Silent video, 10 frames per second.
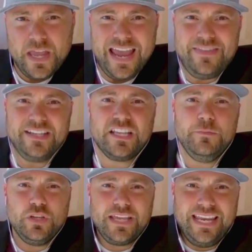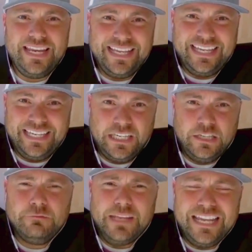and then communicating in
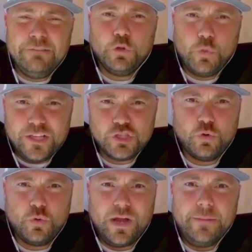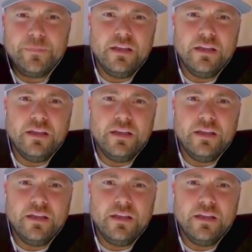an influential way.